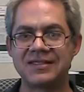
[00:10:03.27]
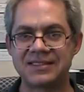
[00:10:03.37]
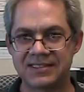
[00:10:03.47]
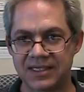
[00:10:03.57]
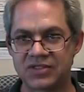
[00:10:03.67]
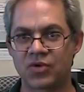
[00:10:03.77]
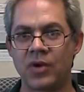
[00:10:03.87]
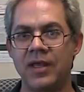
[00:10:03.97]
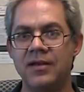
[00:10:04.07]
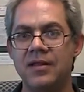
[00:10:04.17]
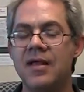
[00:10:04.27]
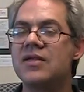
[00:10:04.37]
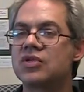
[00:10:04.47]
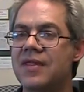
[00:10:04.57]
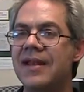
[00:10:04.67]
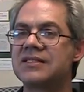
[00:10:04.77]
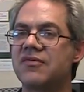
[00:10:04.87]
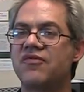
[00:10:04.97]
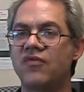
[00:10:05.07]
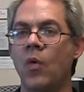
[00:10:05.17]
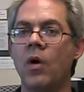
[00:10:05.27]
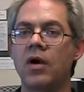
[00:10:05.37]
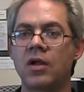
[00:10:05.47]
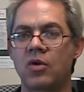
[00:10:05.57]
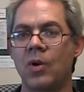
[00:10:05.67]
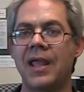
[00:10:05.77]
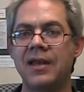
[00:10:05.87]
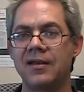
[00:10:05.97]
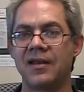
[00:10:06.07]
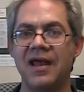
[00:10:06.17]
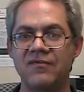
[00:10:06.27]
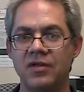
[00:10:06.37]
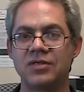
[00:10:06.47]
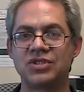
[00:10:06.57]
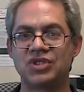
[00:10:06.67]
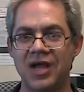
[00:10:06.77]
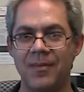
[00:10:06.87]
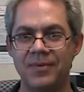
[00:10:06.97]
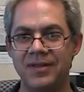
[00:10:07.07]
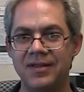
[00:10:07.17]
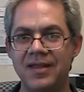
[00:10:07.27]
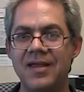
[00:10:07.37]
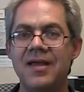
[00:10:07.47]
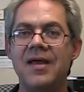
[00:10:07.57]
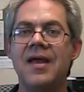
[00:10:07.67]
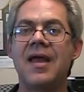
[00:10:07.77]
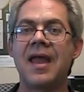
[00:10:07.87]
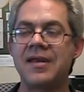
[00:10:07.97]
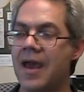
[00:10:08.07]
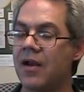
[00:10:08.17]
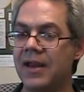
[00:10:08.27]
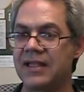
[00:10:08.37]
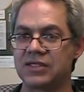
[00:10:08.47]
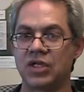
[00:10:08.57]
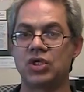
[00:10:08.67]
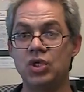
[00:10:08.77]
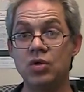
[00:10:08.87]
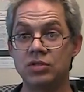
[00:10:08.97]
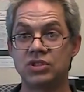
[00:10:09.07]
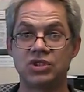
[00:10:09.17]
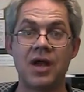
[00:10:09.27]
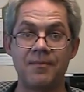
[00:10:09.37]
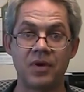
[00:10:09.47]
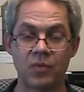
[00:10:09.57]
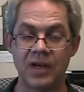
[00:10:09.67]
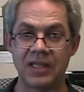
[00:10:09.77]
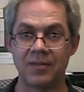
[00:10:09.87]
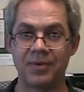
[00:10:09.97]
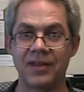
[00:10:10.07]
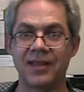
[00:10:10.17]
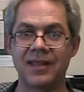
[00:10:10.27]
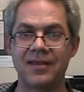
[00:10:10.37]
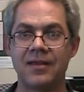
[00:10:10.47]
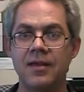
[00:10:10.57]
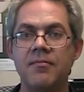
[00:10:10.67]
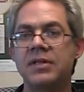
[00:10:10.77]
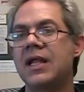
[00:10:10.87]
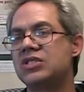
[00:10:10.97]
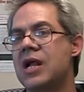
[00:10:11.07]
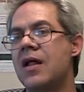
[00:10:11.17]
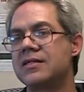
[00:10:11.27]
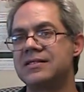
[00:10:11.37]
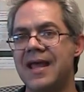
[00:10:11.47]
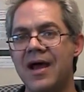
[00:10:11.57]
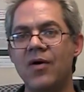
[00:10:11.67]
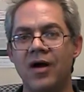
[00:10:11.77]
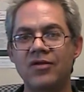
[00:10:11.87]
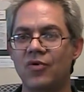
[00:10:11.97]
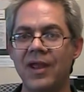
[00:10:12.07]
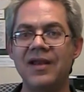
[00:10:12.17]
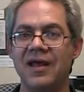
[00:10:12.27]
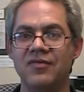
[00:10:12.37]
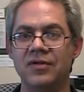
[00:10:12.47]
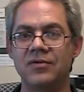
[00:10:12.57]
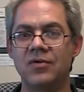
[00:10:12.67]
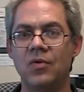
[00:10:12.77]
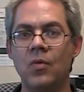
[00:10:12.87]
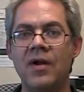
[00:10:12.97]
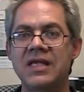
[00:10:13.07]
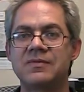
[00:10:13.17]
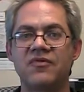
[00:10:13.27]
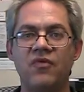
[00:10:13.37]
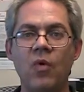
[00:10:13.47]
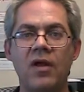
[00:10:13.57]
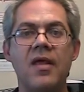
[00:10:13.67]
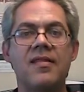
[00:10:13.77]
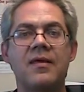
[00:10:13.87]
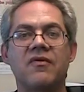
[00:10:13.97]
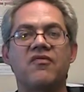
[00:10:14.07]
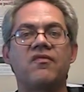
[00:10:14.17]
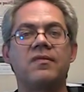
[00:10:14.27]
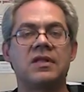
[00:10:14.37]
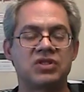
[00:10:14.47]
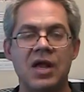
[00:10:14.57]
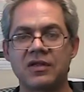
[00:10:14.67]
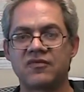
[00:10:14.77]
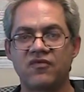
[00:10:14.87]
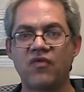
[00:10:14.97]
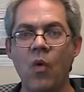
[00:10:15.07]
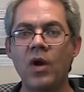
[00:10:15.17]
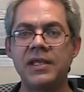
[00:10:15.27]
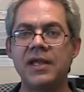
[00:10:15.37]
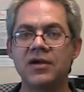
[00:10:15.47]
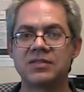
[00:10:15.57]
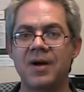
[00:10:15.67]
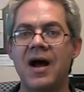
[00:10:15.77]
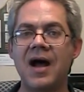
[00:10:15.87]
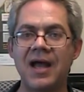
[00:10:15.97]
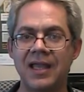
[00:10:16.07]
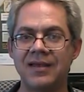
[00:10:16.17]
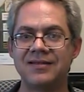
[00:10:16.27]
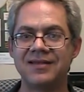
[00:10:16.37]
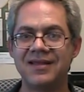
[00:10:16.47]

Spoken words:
6th grade. So that is a 4 grade level jump. And not only is it a huge jump in reading ability, but that child is now on grade level. Whereas before, the child was 4 years behind